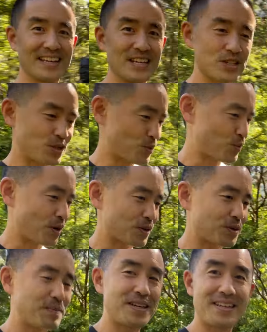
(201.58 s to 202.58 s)
to
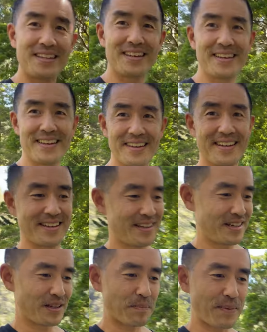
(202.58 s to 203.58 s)
welcome in
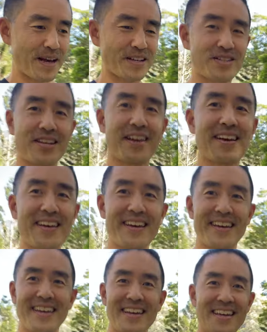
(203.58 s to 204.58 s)
the best
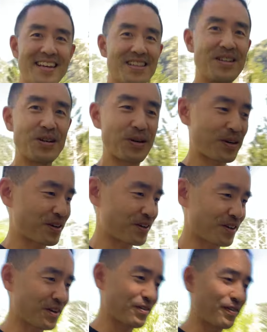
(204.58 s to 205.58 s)
in the new year
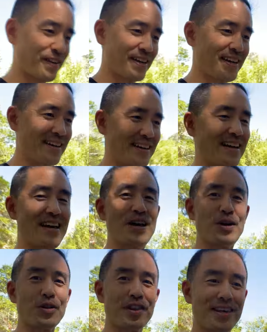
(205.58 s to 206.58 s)
of
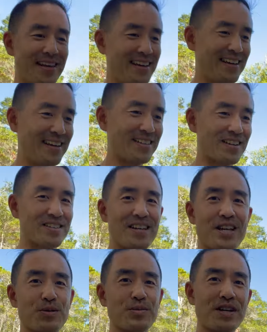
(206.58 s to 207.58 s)
health,
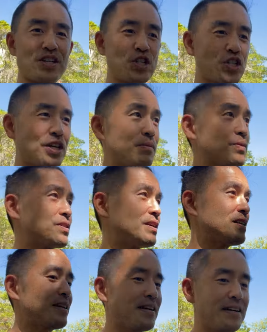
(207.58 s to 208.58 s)
success, relationships. And
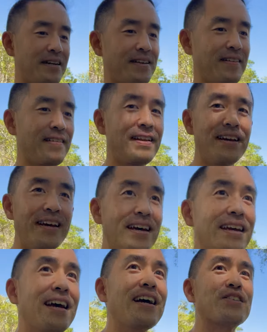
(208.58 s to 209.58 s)

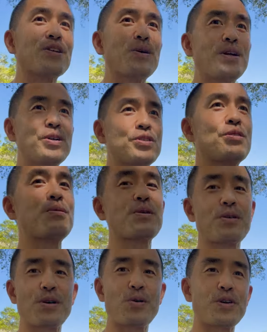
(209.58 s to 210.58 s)
yeah, so here's
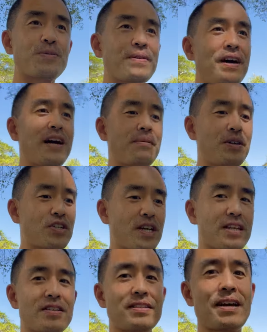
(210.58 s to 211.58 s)
Taroko Gorge behind me. Check
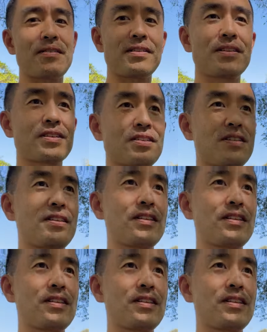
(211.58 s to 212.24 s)
this out. Look at